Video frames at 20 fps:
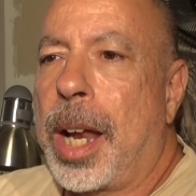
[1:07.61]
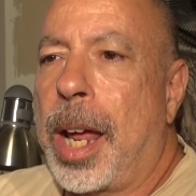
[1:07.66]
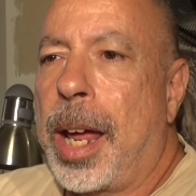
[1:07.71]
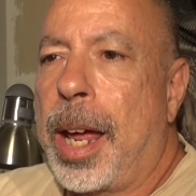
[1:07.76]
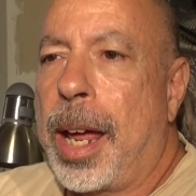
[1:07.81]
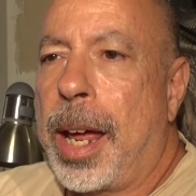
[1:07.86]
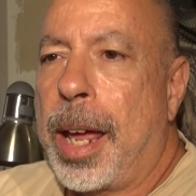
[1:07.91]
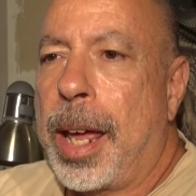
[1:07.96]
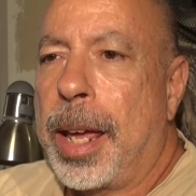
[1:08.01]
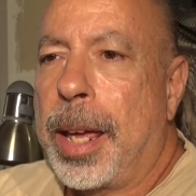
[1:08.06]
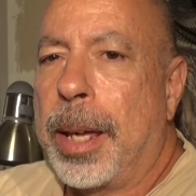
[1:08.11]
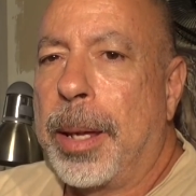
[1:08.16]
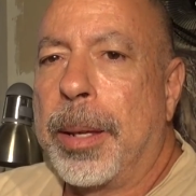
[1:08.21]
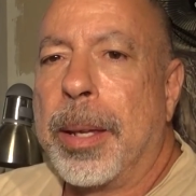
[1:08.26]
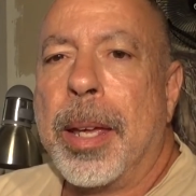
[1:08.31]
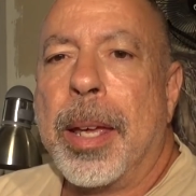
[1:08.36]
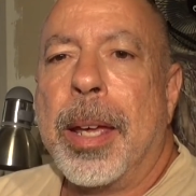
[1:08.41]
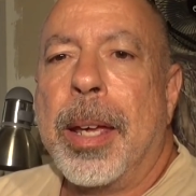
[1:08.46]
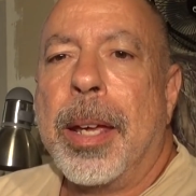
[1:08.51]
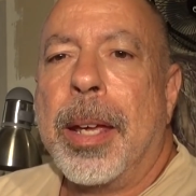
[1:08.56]

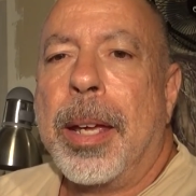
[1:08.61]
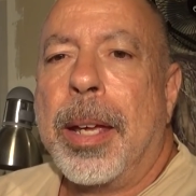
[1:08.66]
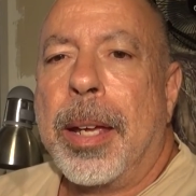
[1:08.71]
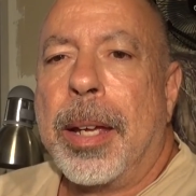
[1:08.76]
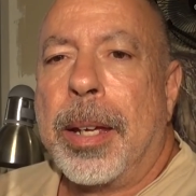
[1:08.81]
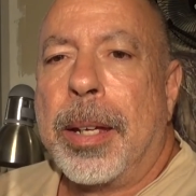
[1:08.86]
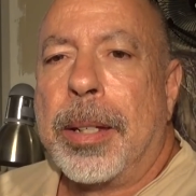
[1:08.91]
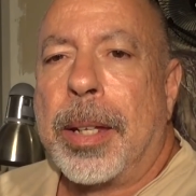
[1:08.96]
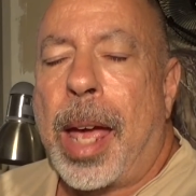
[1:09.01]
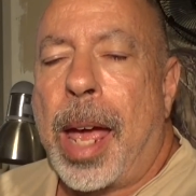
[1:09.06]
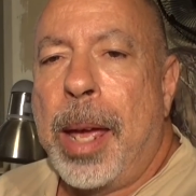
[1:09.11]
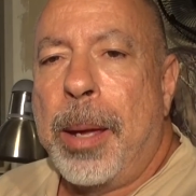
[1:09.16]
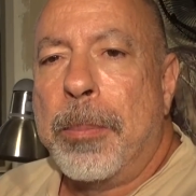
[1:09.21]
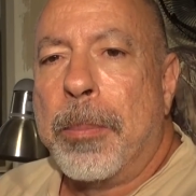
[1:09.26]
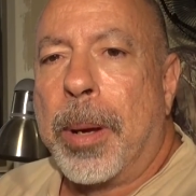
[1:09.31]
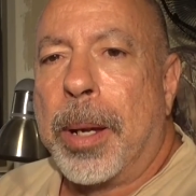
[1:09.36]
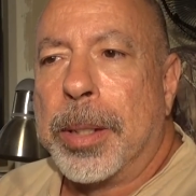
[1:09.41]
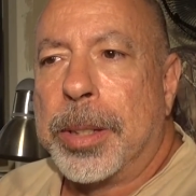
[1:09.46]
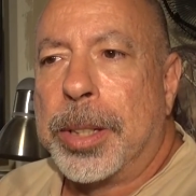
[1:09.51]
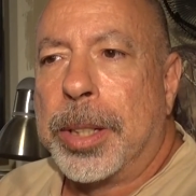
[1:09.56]
8
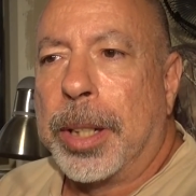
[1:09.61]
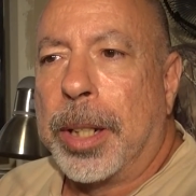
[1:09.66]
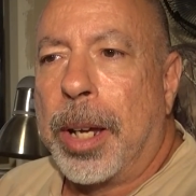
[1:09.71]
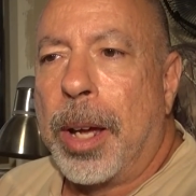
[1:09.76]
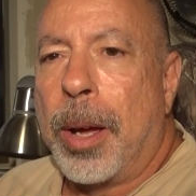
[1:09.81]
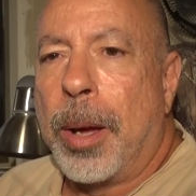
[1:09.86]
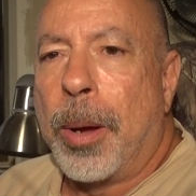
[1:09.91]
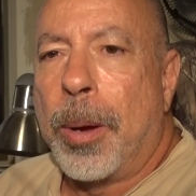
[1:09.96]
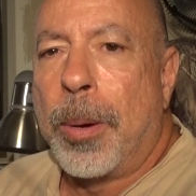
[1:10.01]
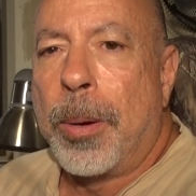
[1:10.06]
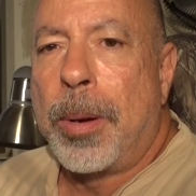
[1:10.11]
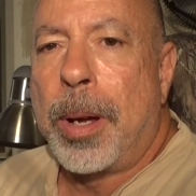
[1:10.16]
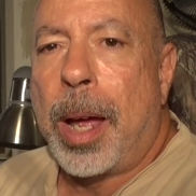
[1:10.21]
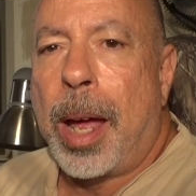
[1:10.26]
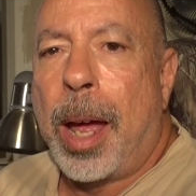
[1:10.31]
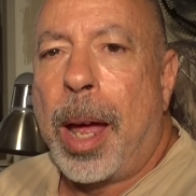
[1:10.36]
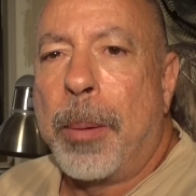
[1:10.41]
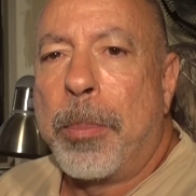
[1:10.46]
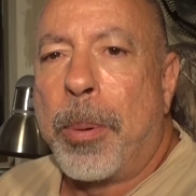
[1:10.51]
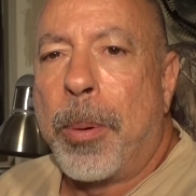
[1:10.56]
months ago,
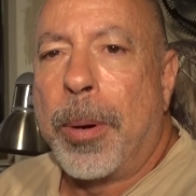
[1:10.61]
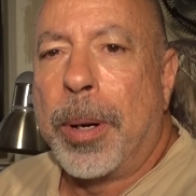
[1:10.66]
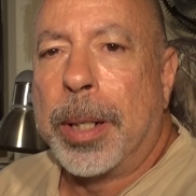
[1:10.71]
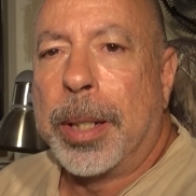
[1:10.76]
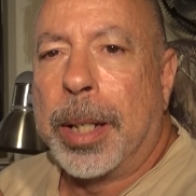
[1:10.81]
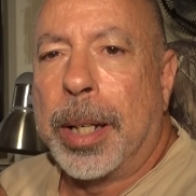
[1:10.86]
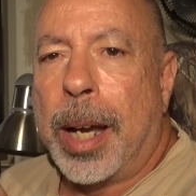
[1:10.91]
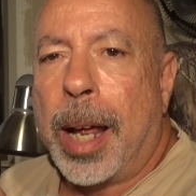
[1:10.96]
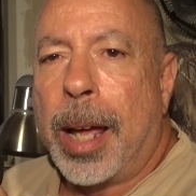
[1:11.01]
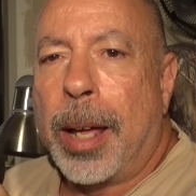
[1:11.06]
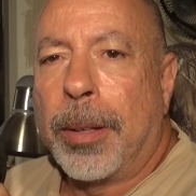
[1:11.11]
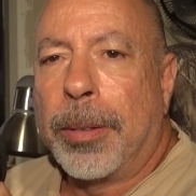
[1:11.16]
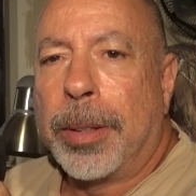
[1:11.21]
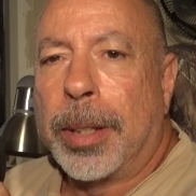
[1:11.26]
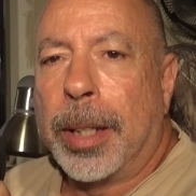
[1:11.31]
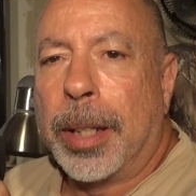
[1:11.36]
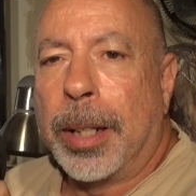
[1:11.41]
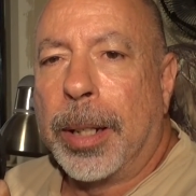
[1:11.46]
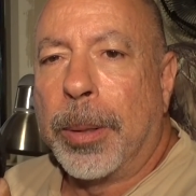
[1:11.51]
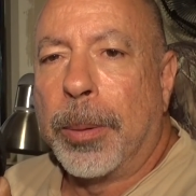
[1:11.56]
I pointed
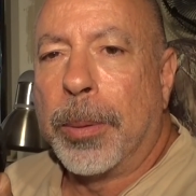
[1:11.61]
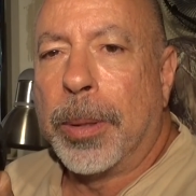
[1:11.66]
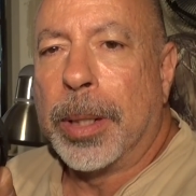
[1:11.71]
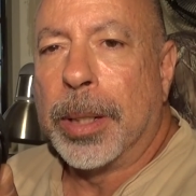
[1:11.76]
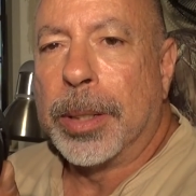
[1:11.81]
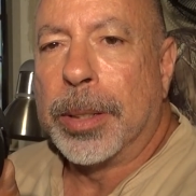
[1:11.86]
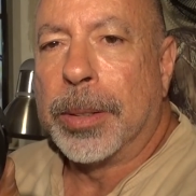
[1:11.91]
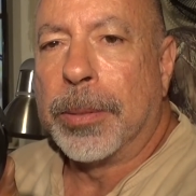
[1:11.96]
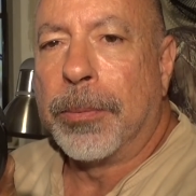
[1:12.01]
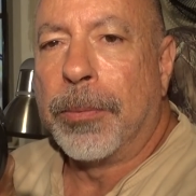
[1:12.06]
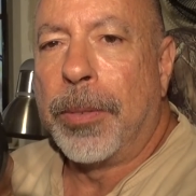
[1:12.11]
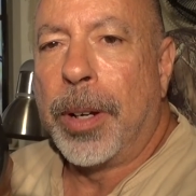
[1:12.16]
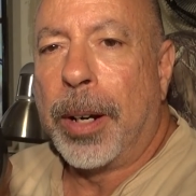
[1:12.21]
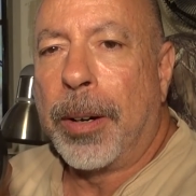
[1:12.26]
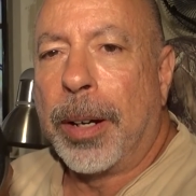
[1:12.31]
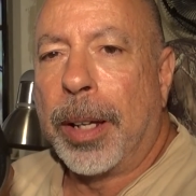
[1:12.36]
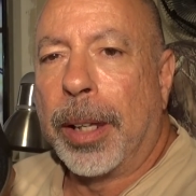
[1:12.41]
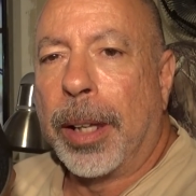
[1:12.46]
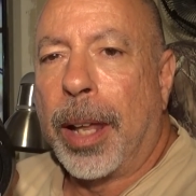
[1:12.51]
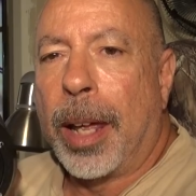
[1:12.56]
out that it was
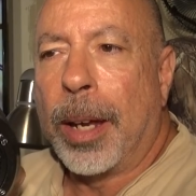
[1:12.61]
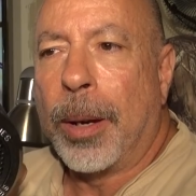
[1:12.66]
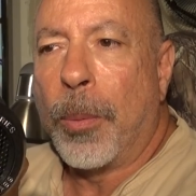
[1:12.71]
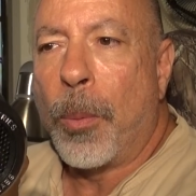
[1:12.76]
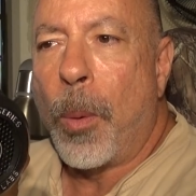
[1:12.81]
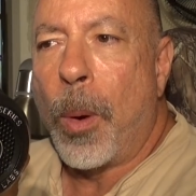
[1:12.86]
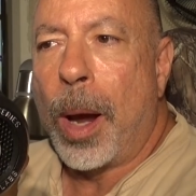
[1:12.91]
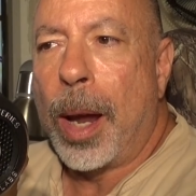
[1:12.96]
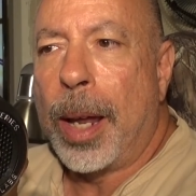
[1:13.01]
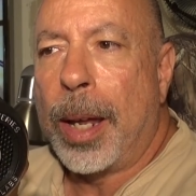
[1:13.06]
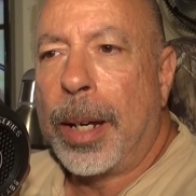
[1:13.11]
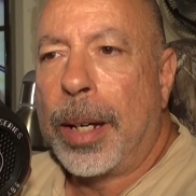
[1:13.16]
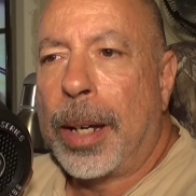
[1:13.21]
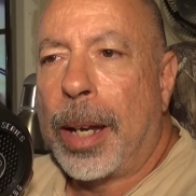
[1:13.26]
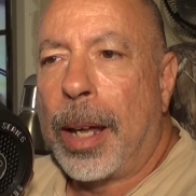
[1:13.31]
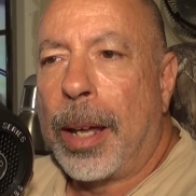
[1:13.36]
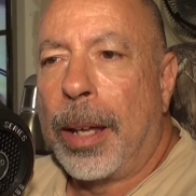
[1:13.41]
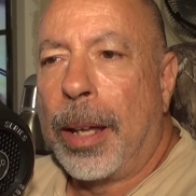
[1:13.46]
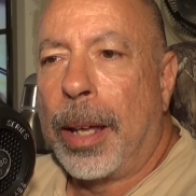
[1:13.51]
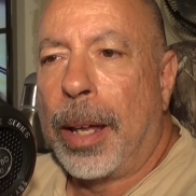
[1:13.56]
very
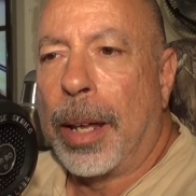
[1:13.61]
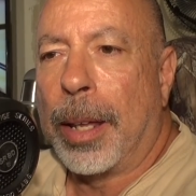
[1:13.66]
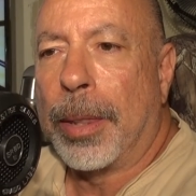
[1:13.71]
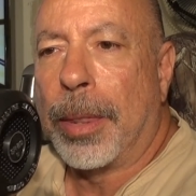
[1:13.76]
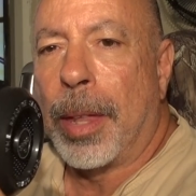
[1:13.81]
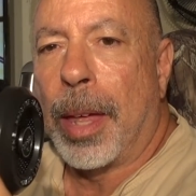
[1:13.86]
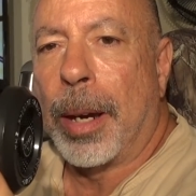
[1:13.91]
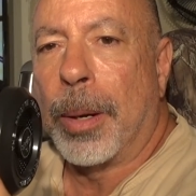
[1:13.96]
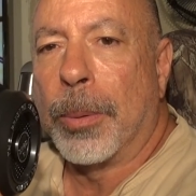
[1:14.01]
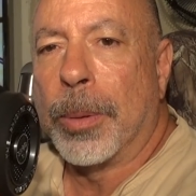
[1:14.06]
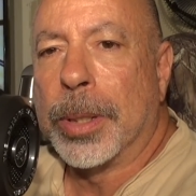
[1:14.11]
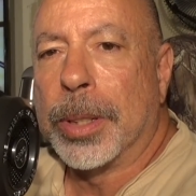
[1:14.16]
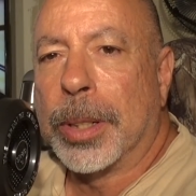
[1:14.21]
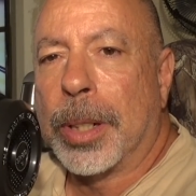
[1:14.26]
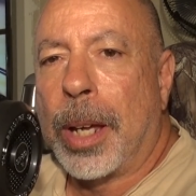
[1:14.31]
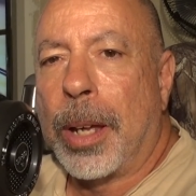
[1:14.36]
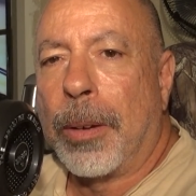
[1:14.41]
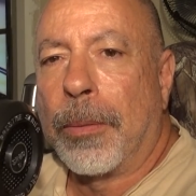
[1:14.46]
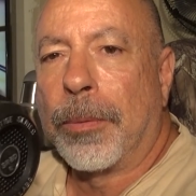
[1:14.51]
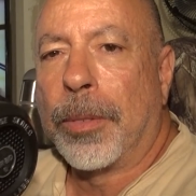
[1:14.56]
lightweight. I thought it was
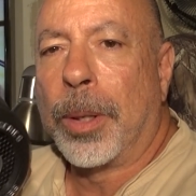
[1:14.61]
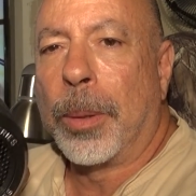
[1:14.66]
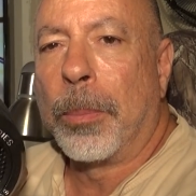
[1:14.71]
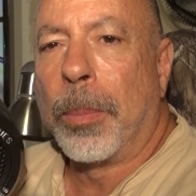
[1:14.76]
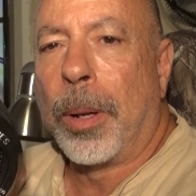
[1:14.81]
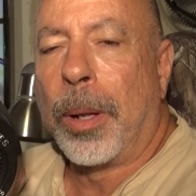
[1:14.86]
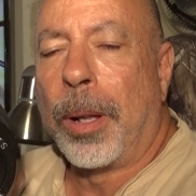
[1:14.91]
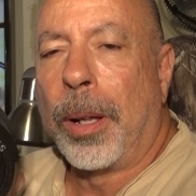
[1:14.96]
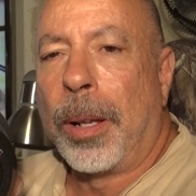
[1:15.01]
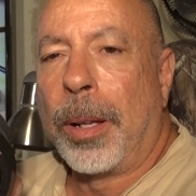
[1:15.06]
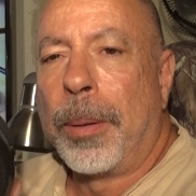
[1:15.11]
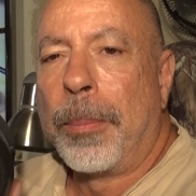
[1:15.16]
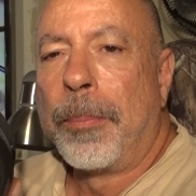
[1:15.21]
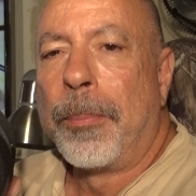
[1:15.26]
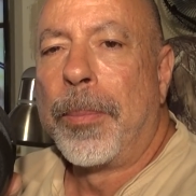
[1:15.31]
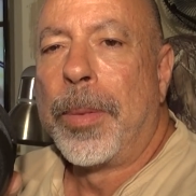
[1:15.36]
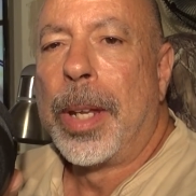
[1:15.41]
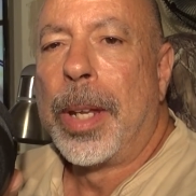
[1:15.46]
comfortable.